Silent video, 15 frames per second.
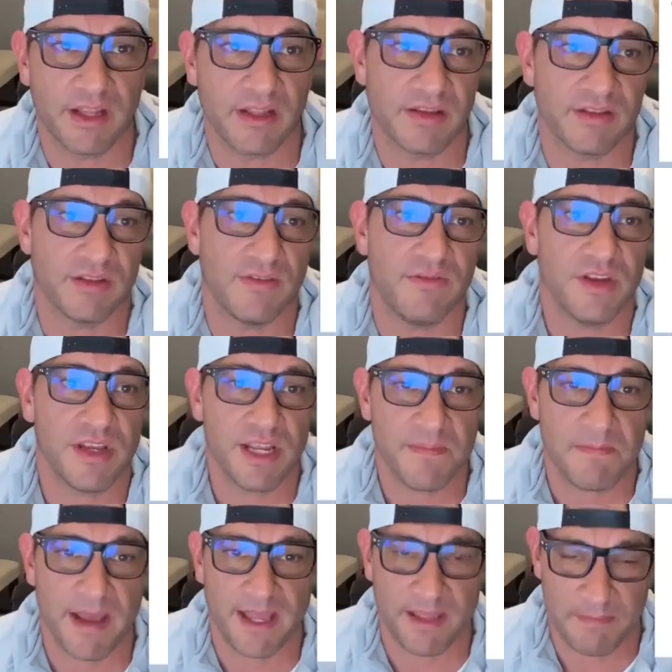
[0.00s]
So if you can get
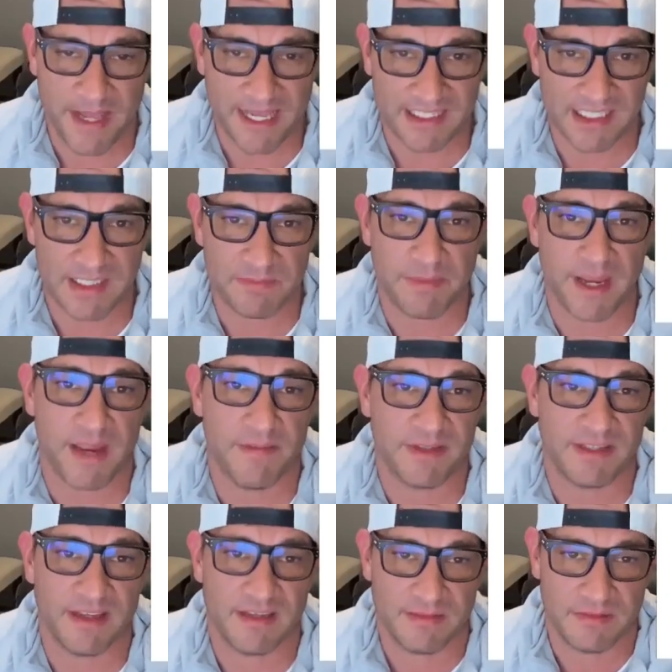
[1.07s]
back past Spam
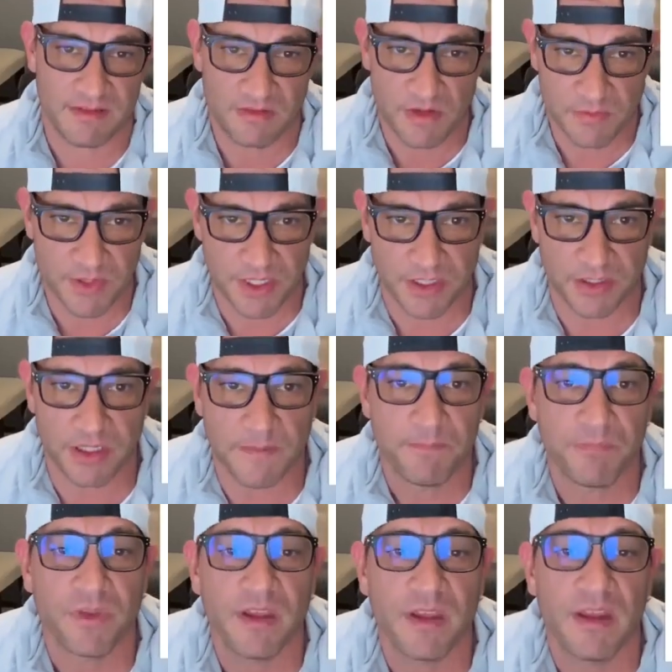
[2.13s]
Assassin, you're pretty good.
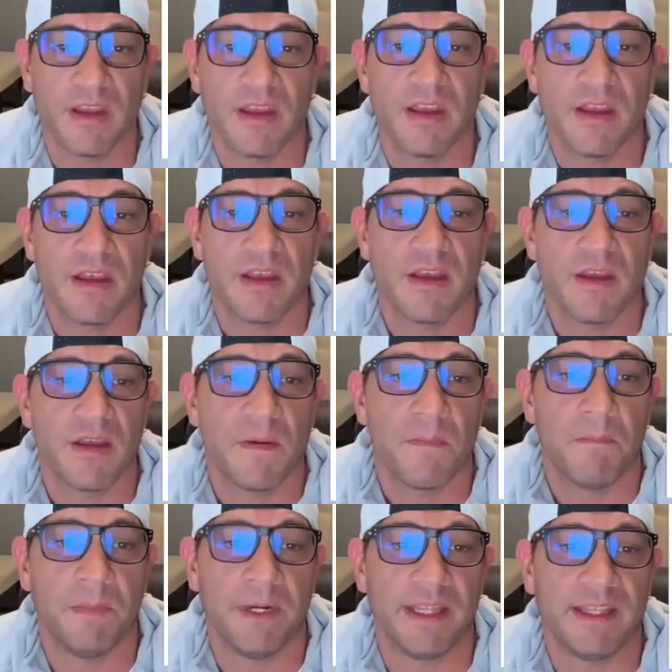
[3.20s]

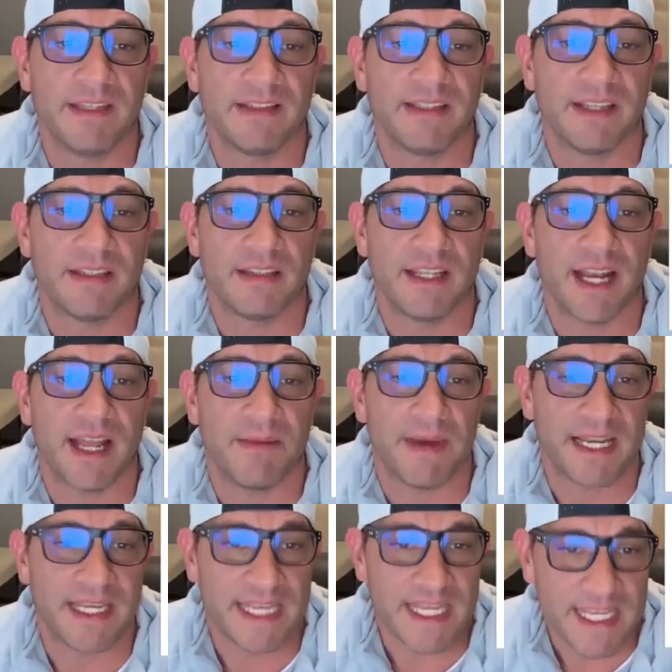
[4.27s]
But this says that my
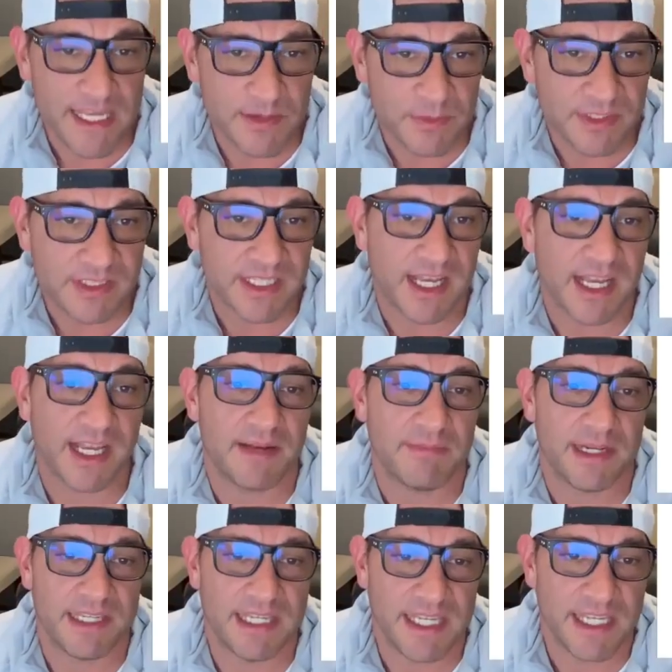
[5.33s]
DKIM was signed, my
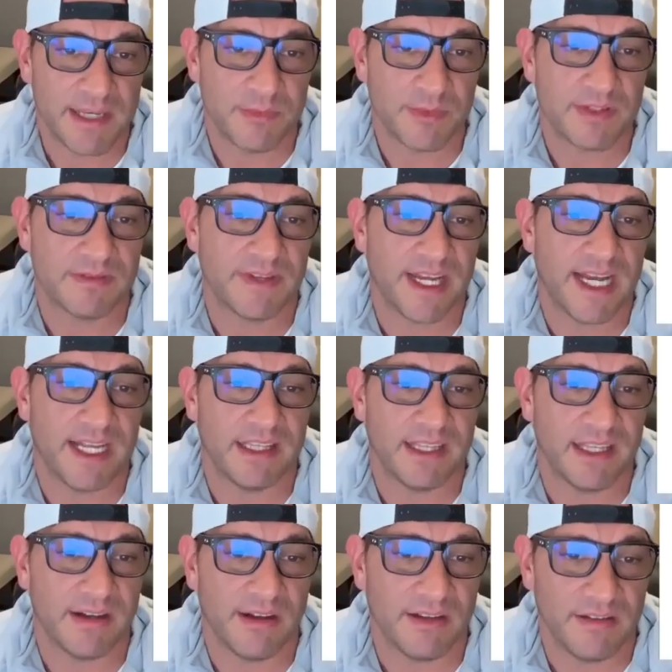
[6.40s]
DKIM was
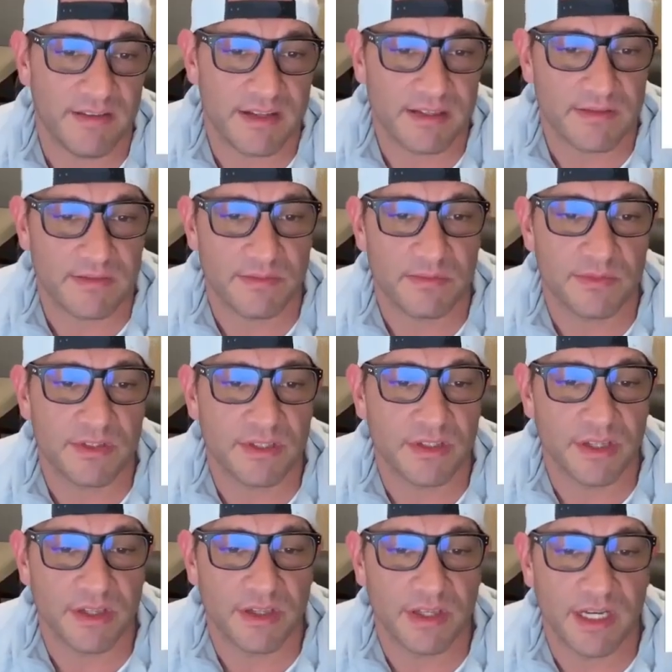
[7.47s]
valid, all of this was
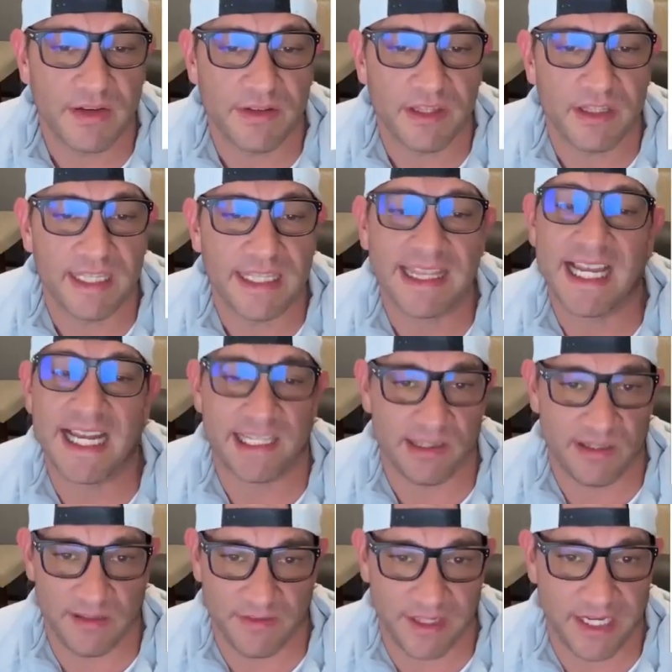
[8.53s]
good, it liked
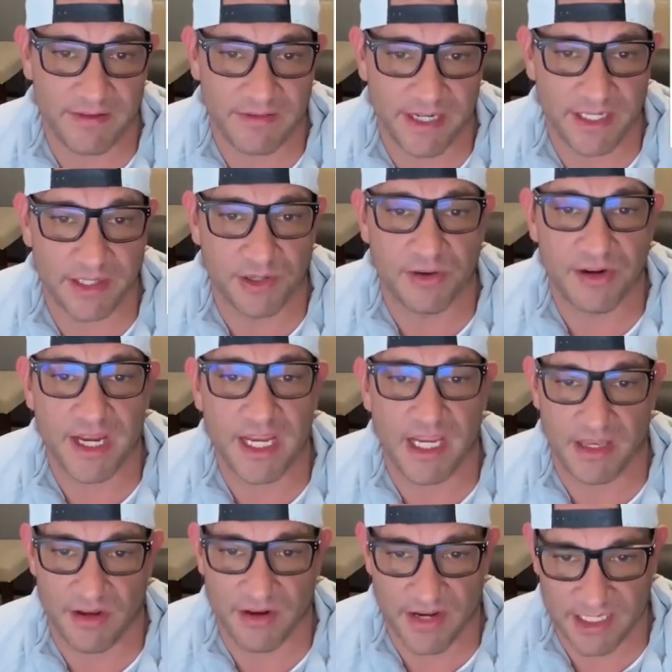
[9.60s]
all of that, right? Great,
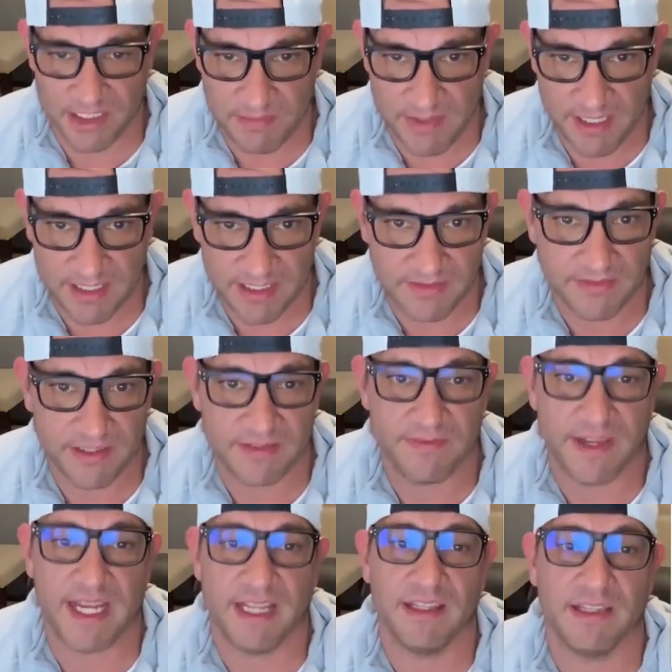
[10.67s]
your SPF is
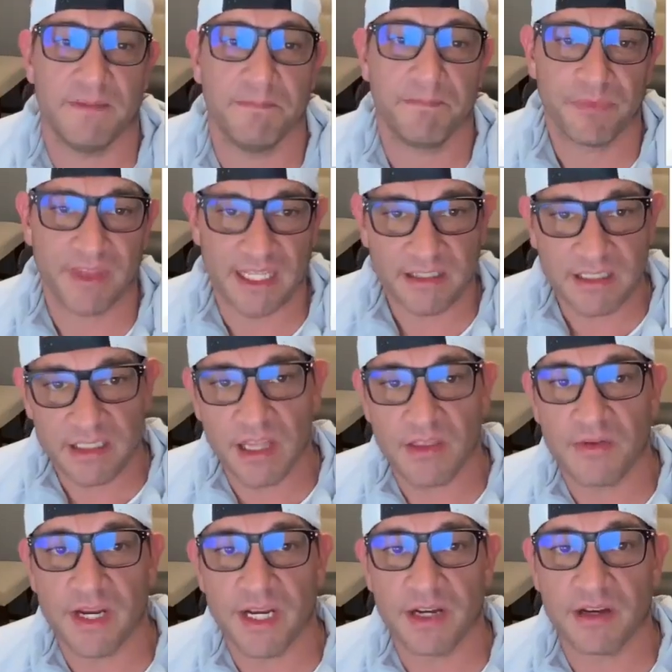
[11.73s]
valid. That's another
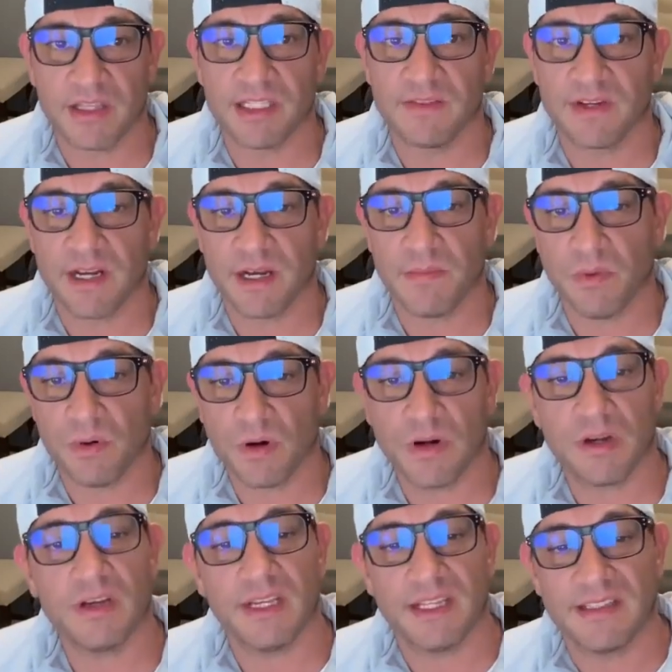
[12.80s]
record that's very
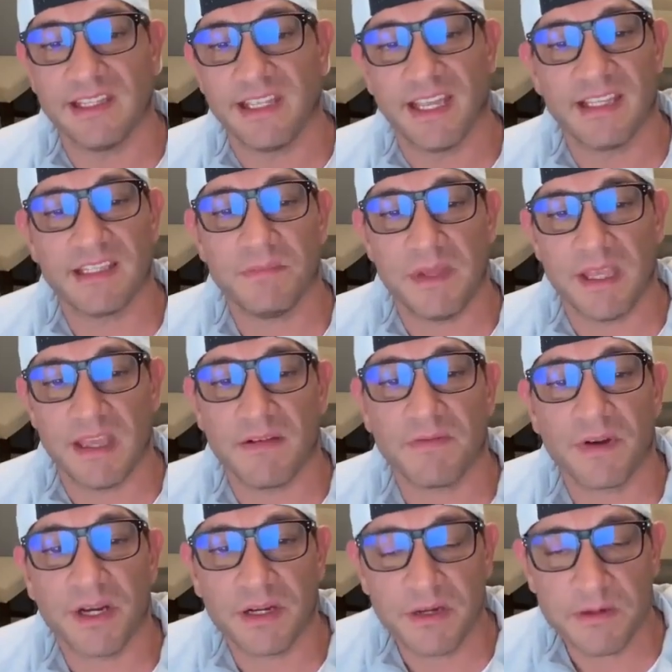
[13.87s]
important, is the SPF
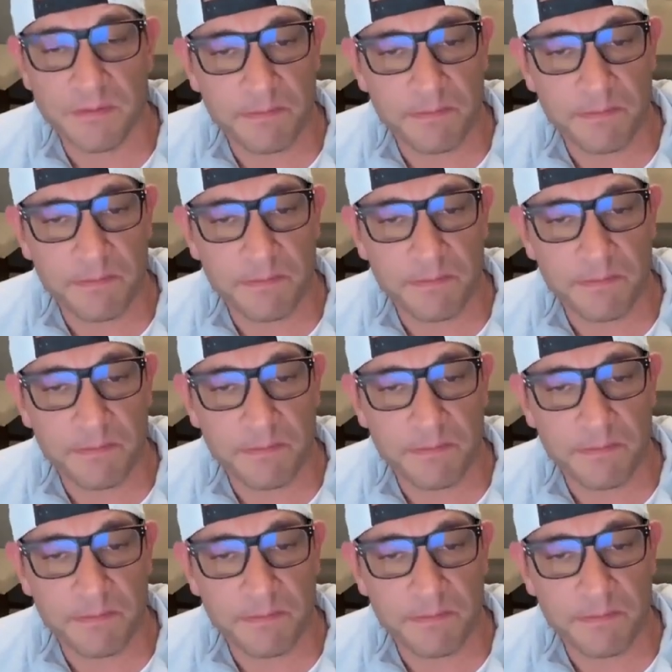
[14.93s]
record.